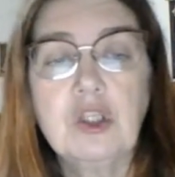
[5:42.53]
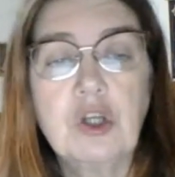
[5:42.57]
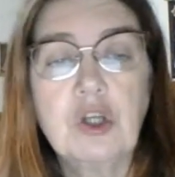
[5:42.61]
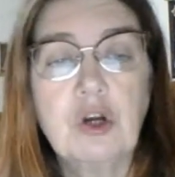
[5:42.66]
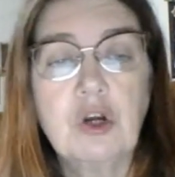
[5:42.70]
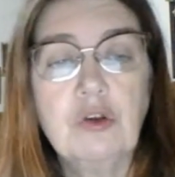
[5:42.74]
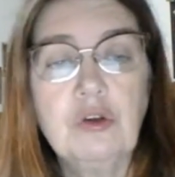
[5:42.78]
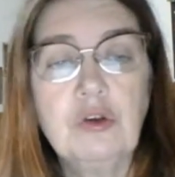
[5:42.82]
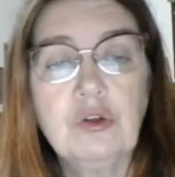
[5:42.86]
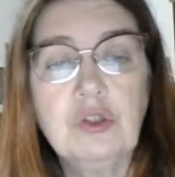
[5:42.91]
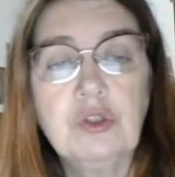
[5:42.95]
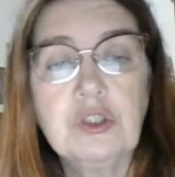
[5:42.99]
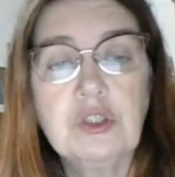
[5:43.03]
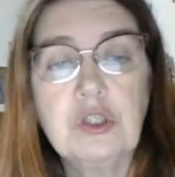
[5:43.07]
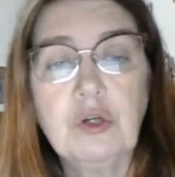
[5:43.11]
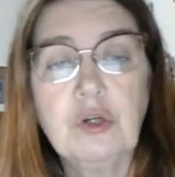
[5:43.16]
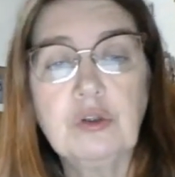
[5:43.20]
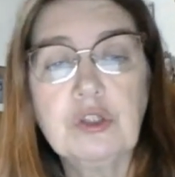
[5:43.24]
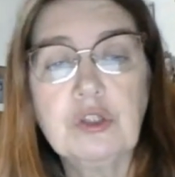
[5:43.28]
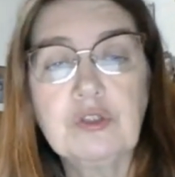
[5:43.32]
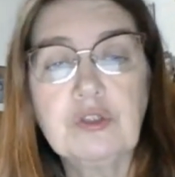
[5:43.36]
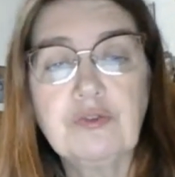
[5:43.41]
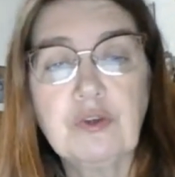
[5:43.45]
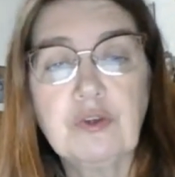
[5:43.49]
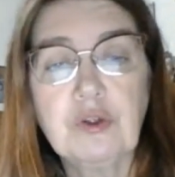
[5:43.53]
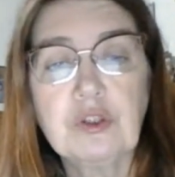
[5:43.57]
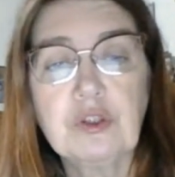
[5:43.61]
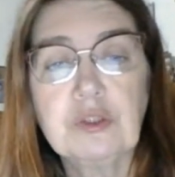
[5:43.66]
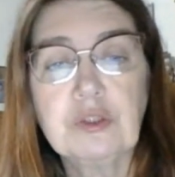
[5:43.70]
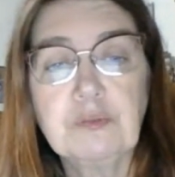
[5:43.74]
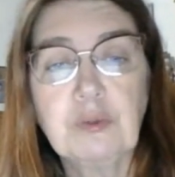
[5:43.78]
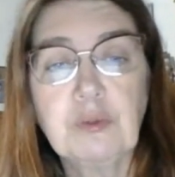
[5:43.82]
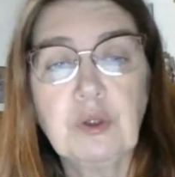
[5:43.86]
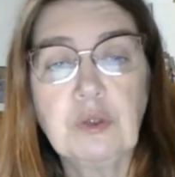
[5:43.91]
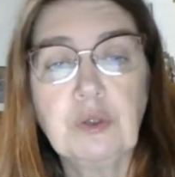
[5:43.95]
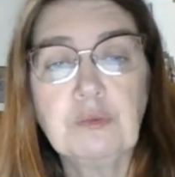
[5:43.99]
Don't use those
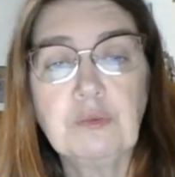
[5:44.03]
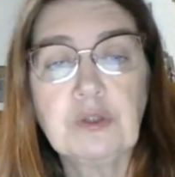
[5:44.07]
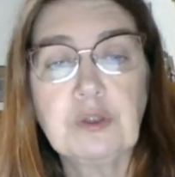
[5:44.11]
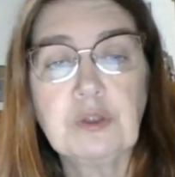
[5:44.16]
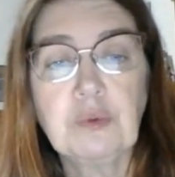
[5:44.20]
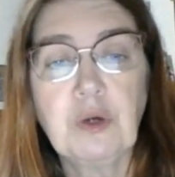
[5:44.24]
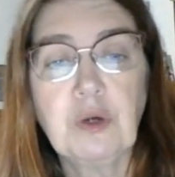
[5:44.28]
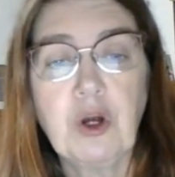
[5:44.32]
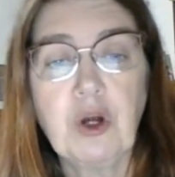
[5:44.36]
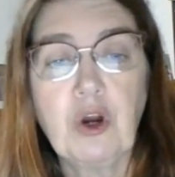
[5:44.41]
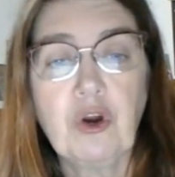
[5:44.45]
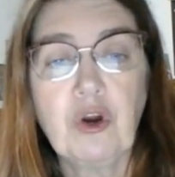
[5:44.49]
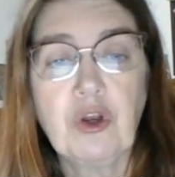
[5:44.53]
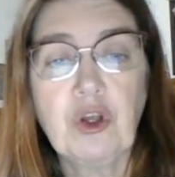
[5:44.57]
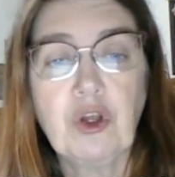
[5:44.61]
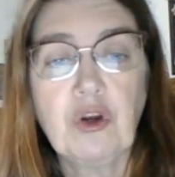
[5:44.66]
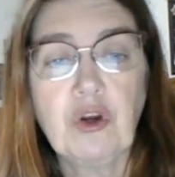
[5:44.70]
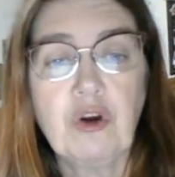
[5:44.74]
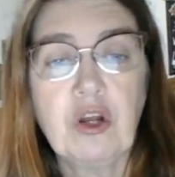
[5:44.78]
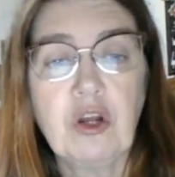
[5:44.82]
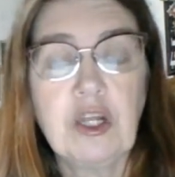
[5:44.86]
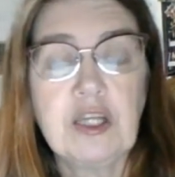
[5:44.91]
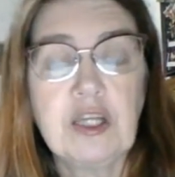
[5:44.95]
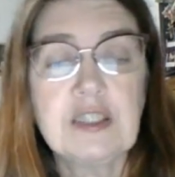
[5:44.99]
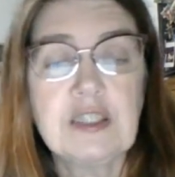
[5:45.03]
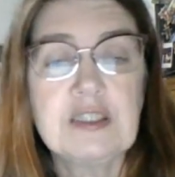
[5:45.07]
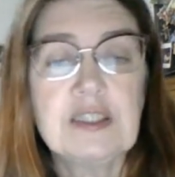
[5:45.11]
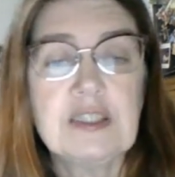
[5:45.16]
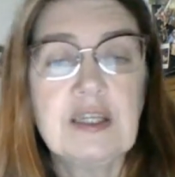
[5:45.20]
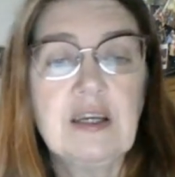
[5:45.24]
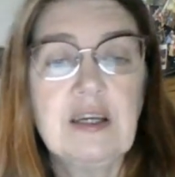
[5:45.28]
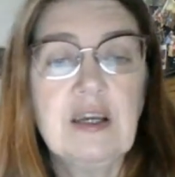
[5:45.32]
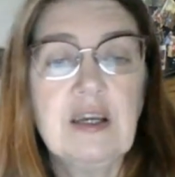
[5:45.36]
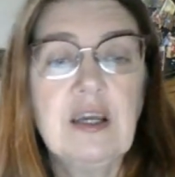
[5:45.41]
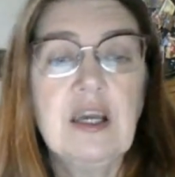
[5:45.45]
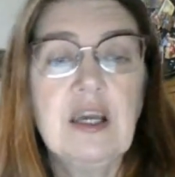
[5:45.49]
first blooms that are already on it.